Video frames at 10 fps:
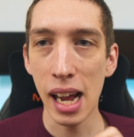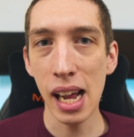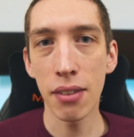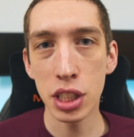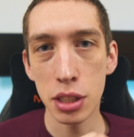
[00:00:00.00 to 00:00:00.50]
I
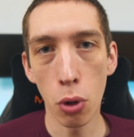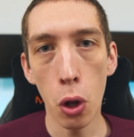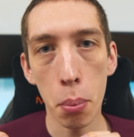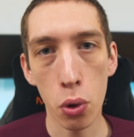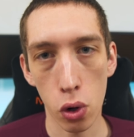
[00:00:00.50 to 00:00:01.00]
have a
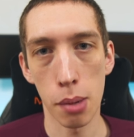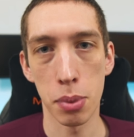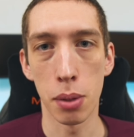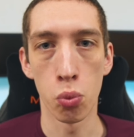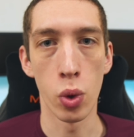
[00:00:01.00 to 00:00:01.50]
small
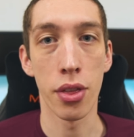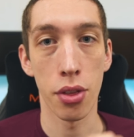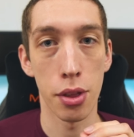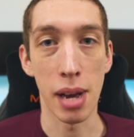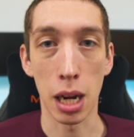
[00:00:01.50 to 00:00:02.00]
problem
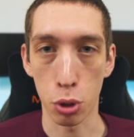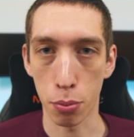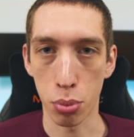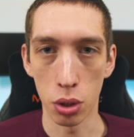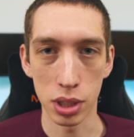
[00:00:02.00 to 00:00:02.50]
with the
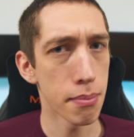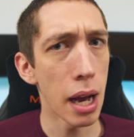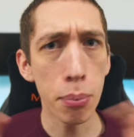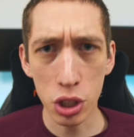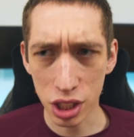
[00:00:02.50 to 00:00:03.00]
MacBook Pros and
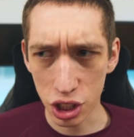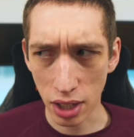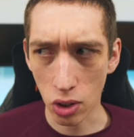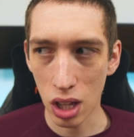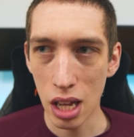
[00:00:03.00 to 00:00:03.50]
MacBooks in
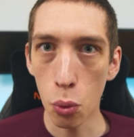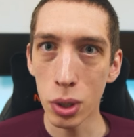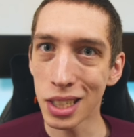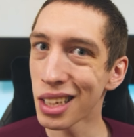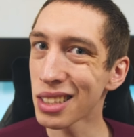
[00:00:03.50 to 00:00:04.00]
general,
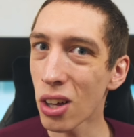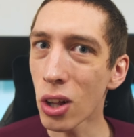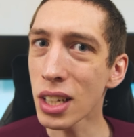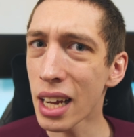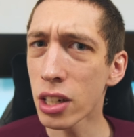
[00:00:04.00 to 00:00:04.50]
which is that they
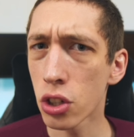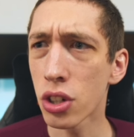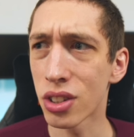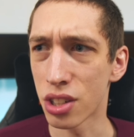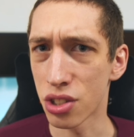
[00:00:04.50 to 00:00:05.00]
all kind of
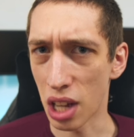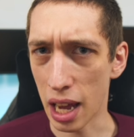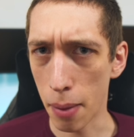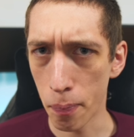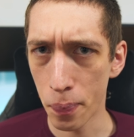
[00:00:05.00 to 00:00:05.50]
look the
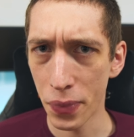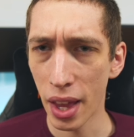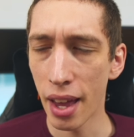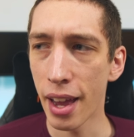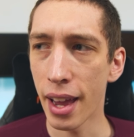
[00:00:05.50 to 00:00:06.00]
same.
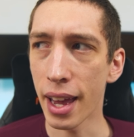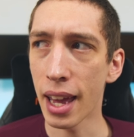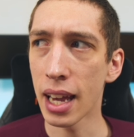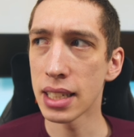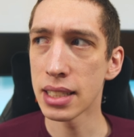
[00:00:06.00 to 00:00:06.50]

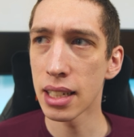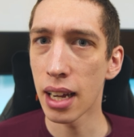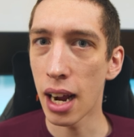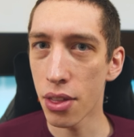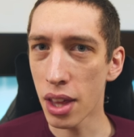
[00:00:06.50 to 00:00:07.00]
And
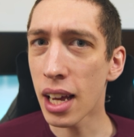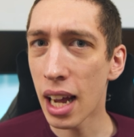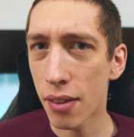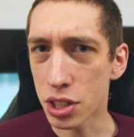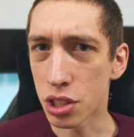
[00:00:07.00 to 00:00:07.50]
I think I
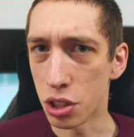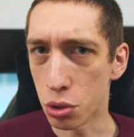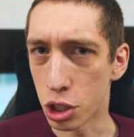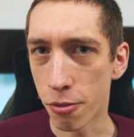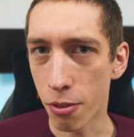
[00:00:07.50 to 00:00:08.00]
have a
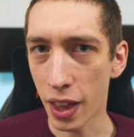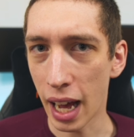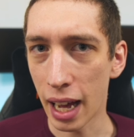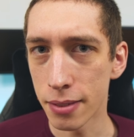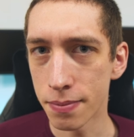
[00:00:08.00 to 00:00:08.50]
solution for
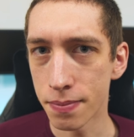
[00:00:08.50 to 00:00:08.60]
that.